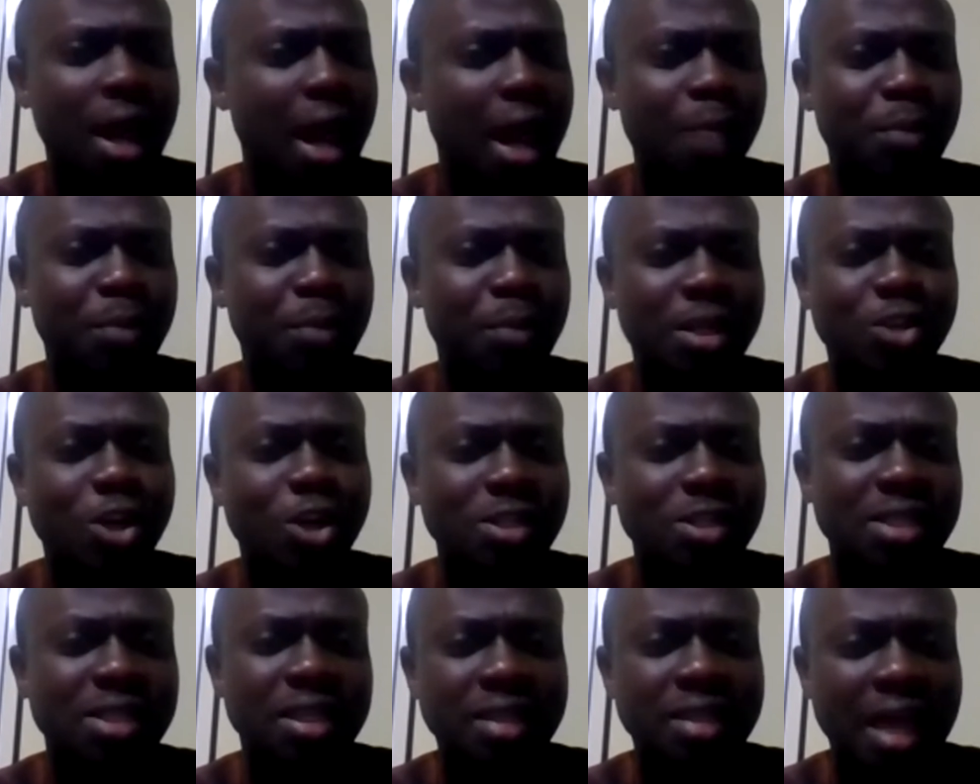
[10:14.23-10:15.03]
I mean, it
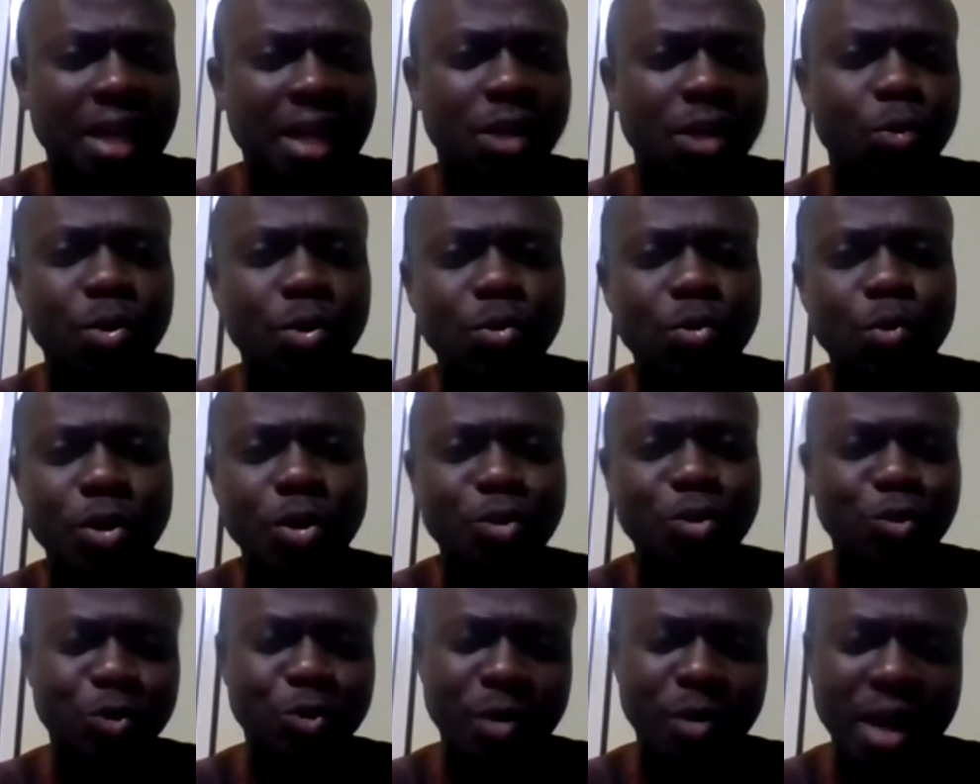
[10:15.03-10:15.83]
doesn't tally with
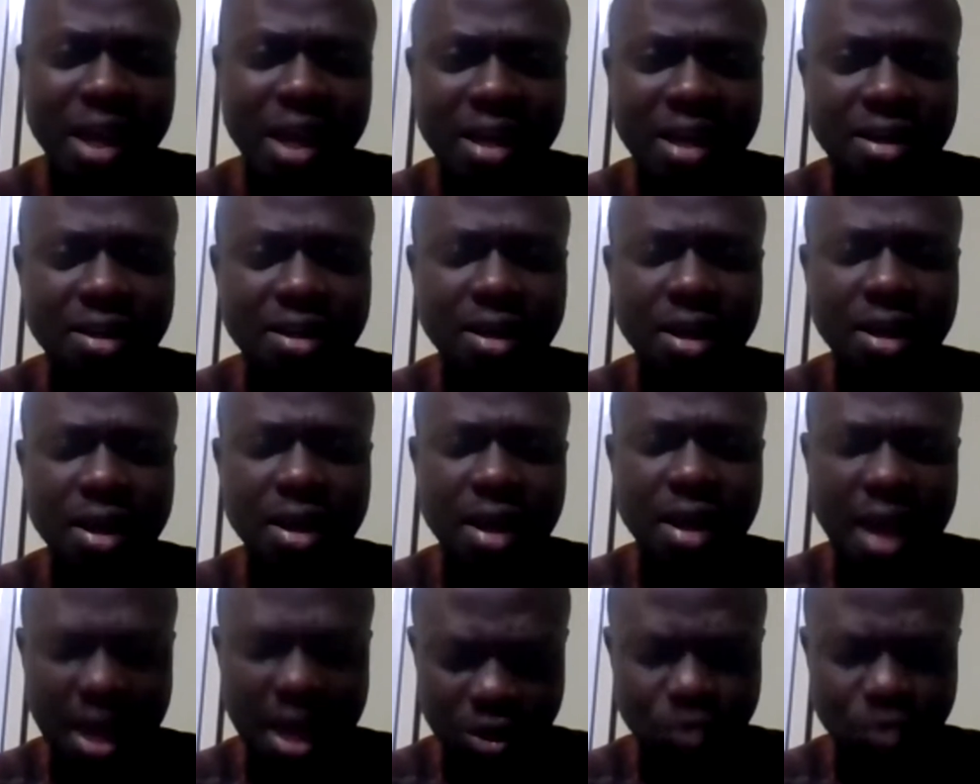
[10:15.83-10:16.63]
what you read.
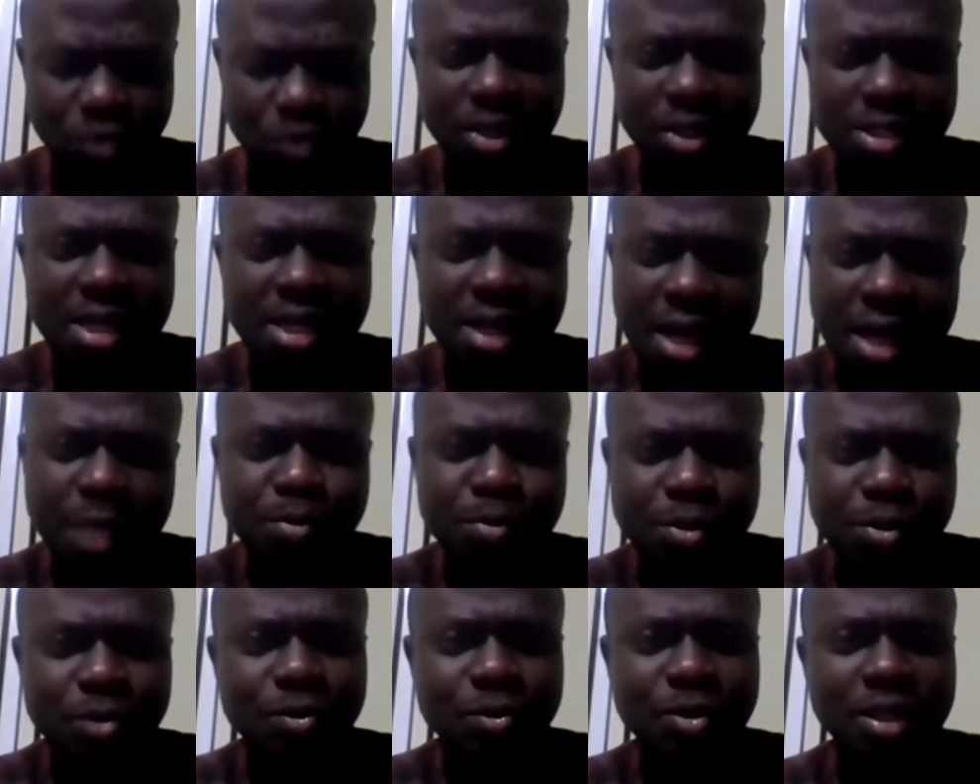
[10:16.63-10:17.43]
And Duni said,
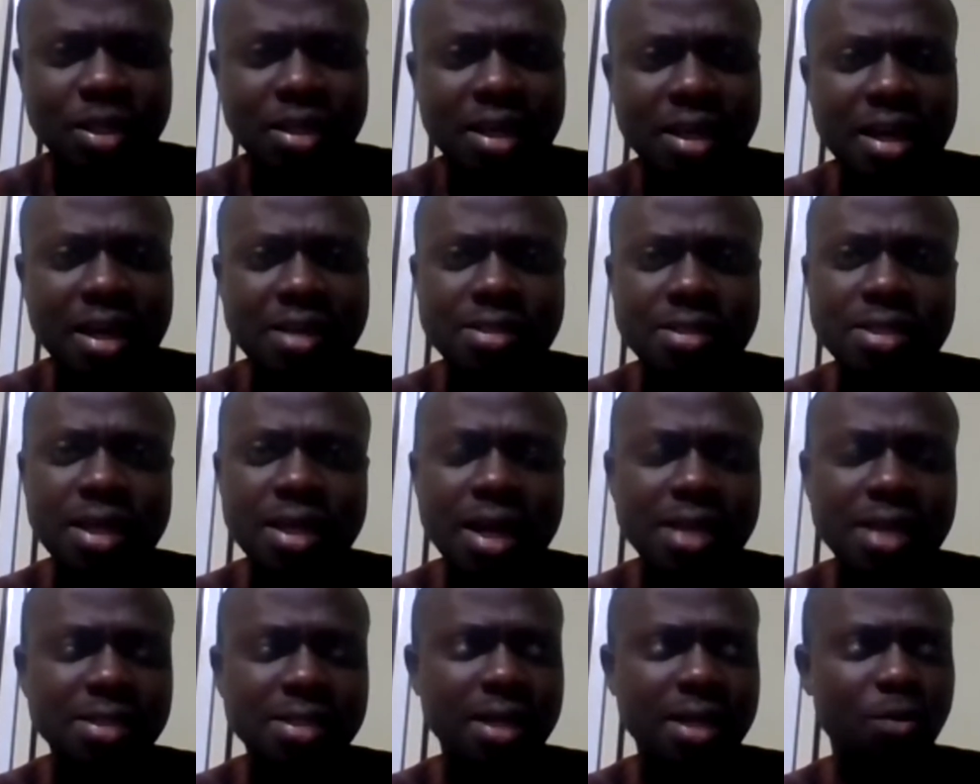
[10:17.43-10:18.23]
absolutely
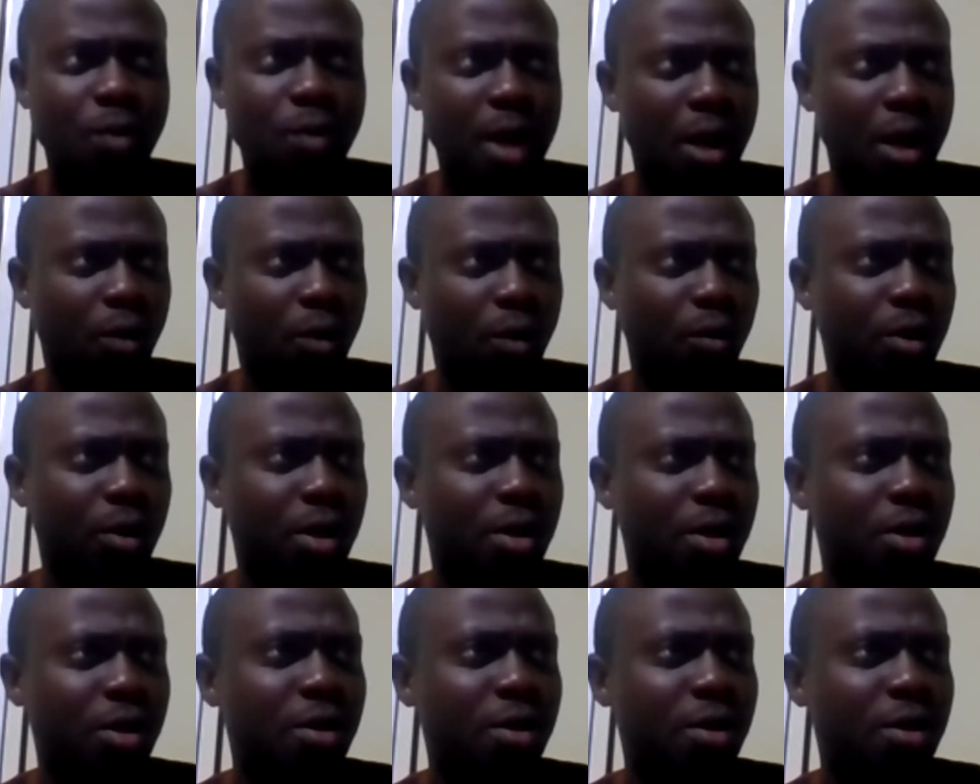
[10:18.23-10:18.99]
yes. I said, wow.